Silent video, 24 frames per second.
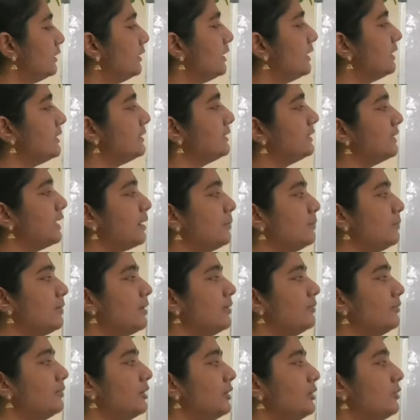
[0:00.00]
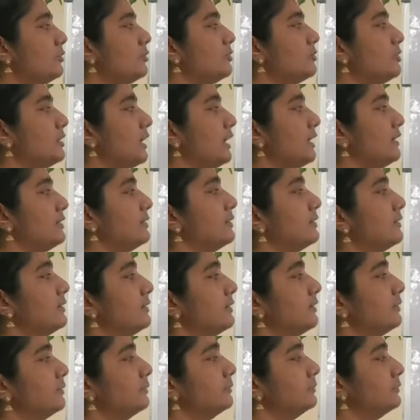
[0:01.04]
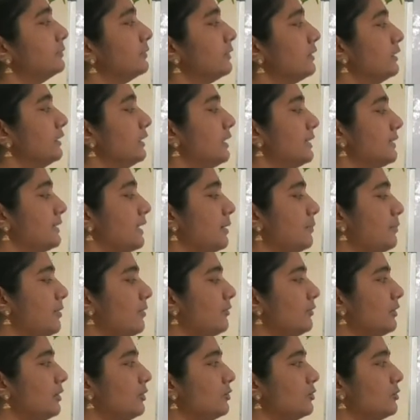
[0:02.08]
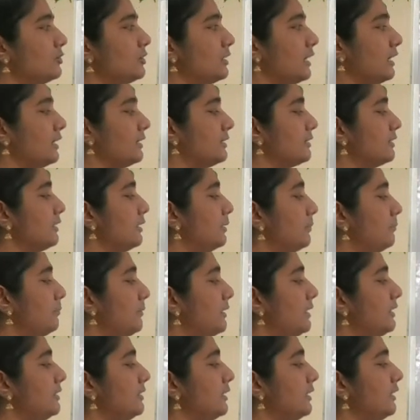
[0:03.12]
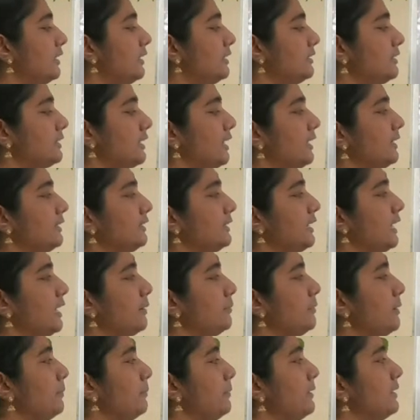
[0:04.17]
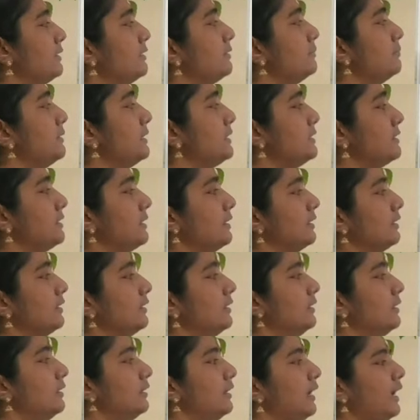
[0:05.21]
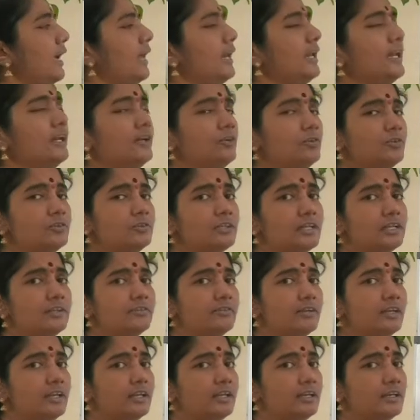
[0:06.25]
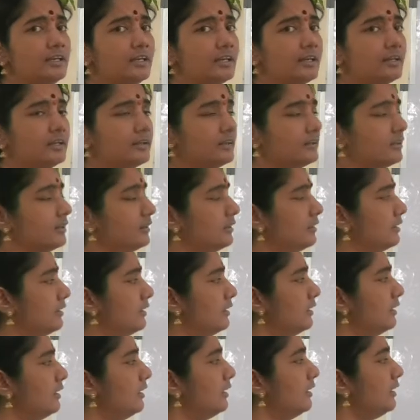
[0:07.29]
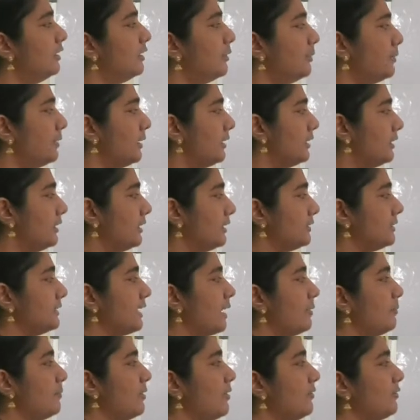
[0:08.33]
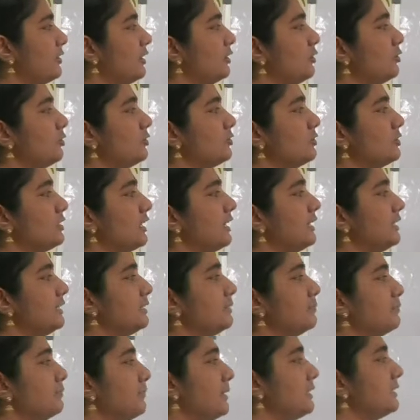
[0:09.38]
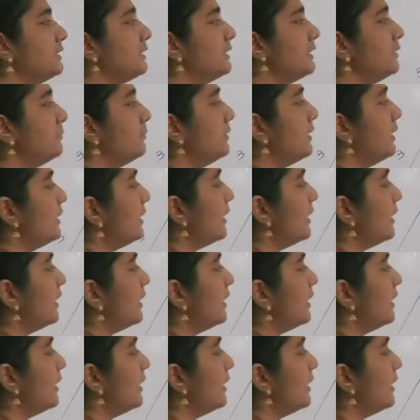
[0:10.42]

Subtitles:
the sum of the two sides. The sum of the two sides means in this case AB plus BC. Any two sides we can take. The sum of the two sides must be